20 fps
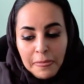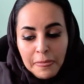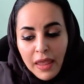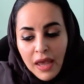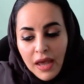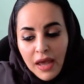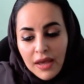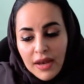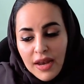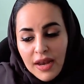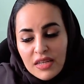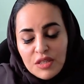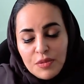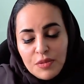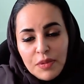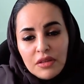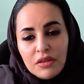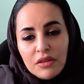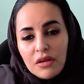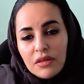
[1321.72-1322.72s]
Last but
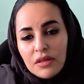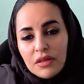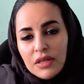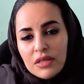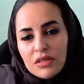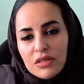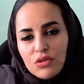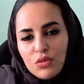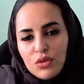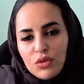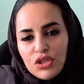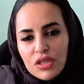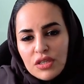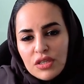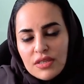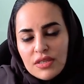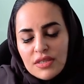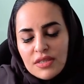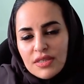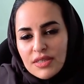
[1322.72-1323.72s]
not least, which
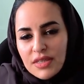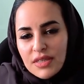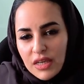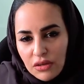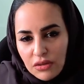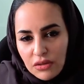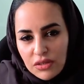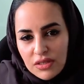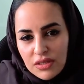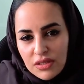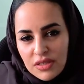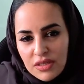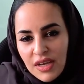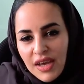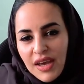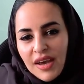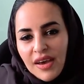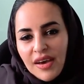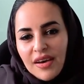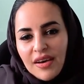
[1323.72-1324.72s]
is skills.
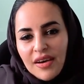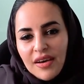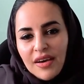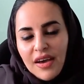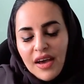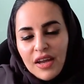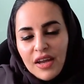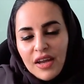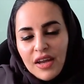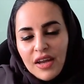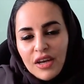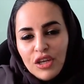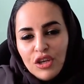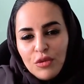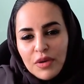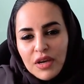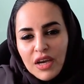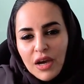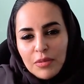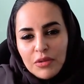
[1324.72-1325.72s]

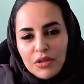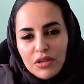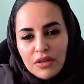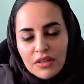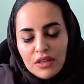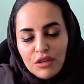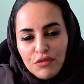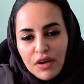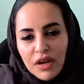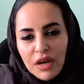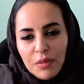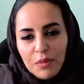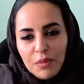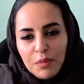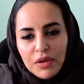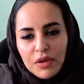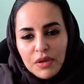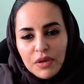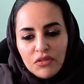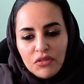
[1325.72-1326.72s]
Human capital
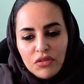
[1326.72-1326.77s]
development.